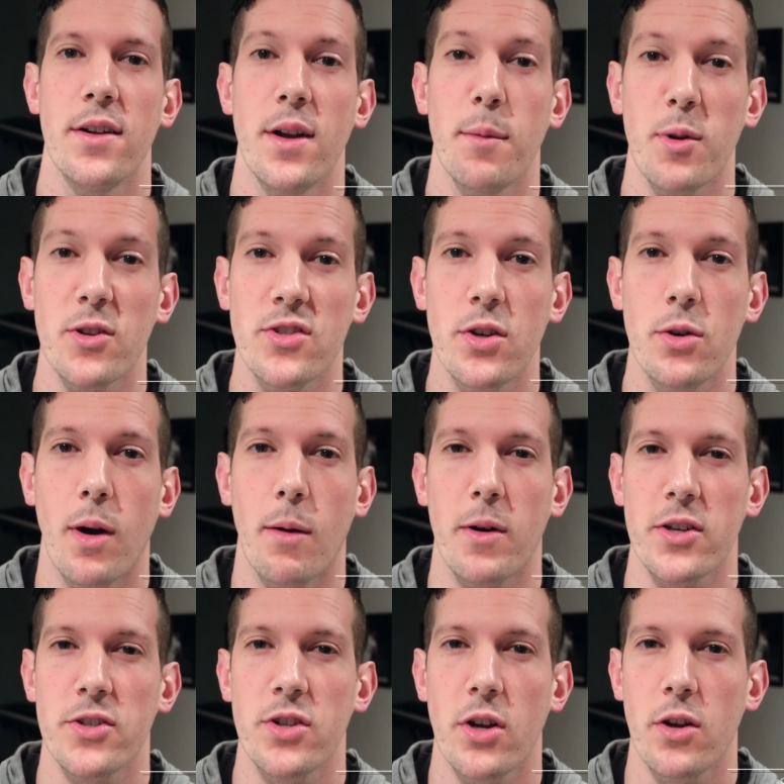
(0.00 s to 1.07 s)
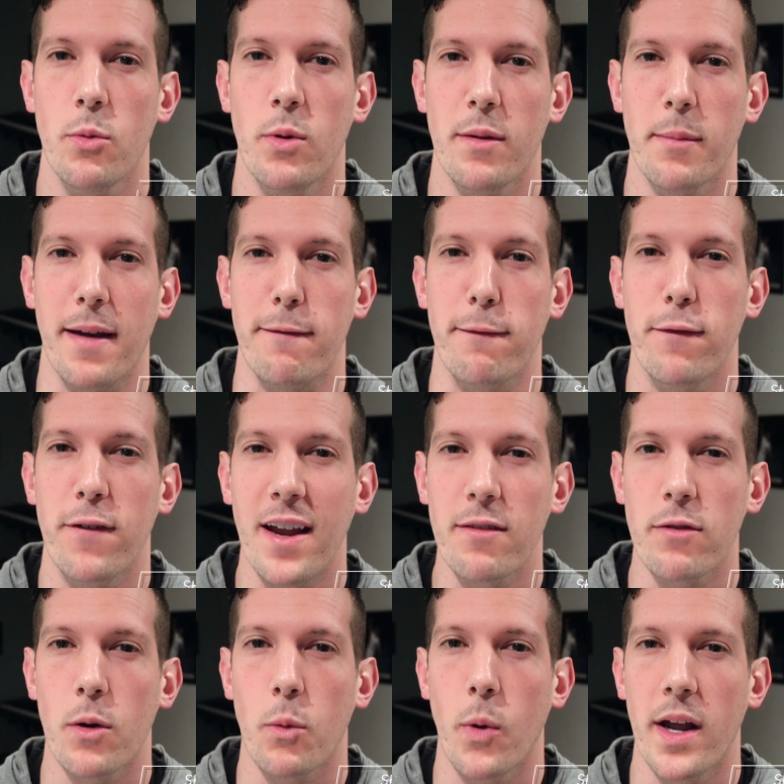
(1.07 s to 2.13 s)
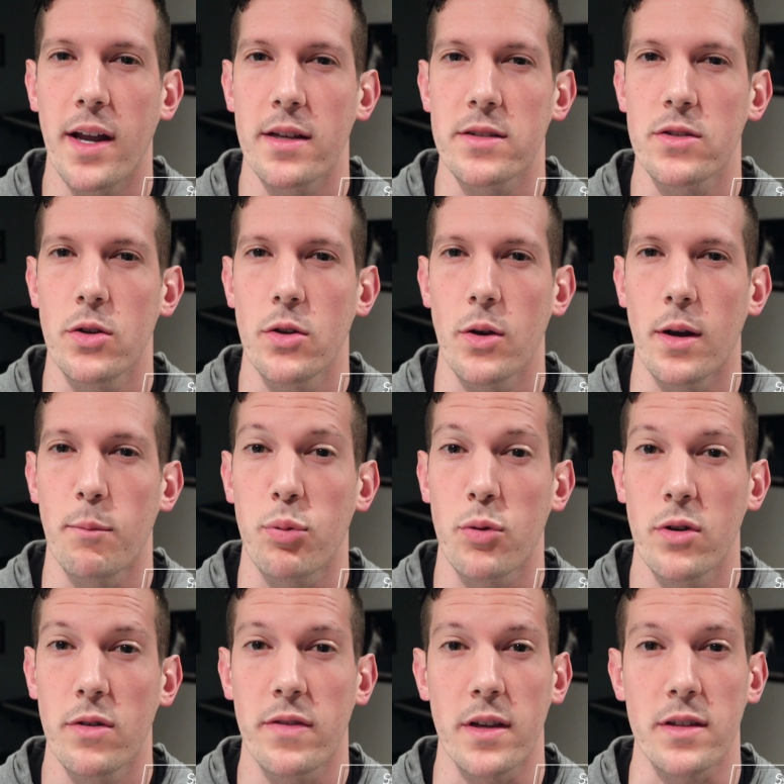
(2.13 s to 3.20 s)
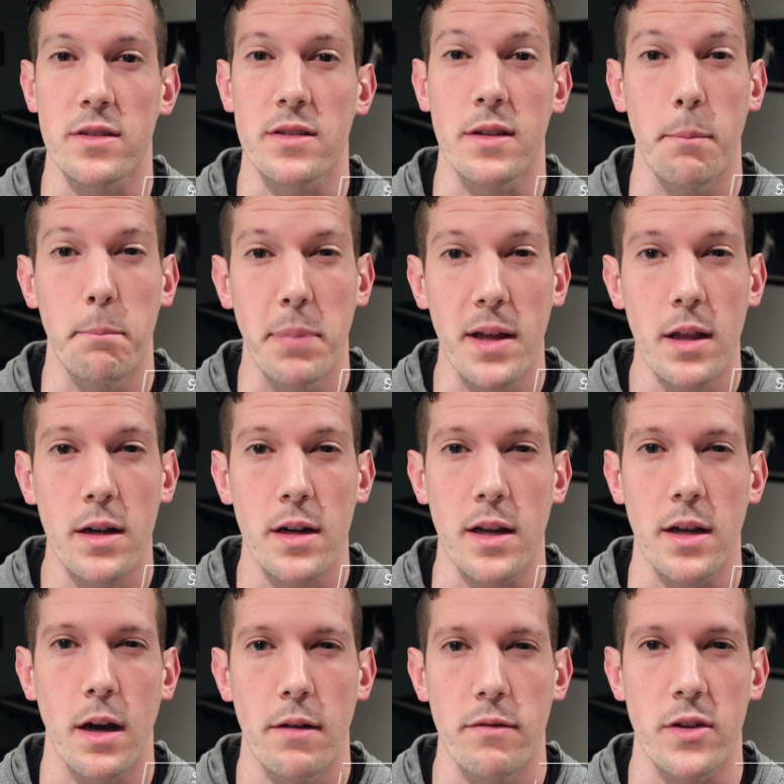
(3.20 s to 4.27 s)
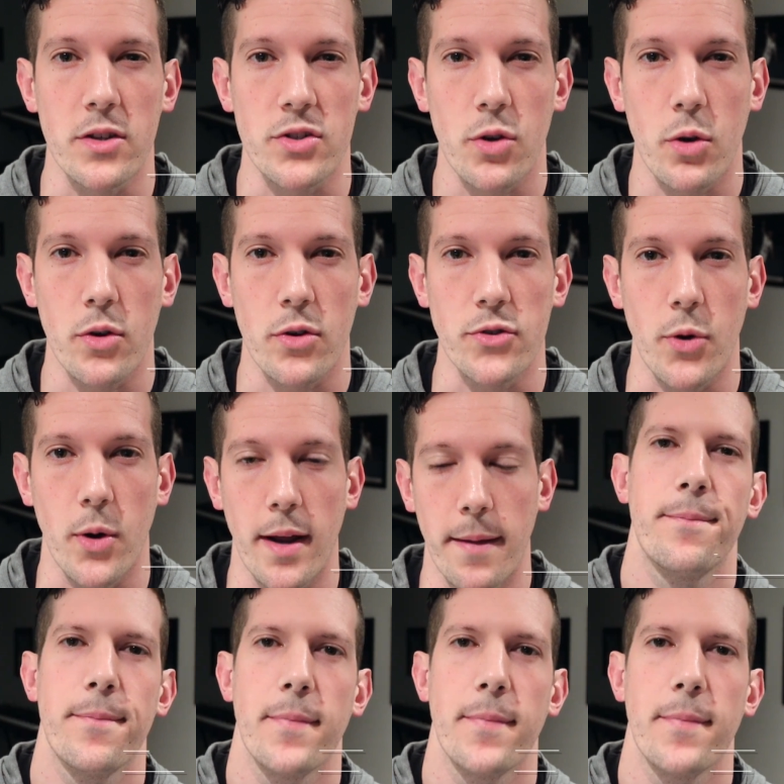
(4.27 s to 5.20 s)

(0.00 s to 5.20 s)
Number two, I want to show you one of my favorite ways to improve the stability of the shoulder joint.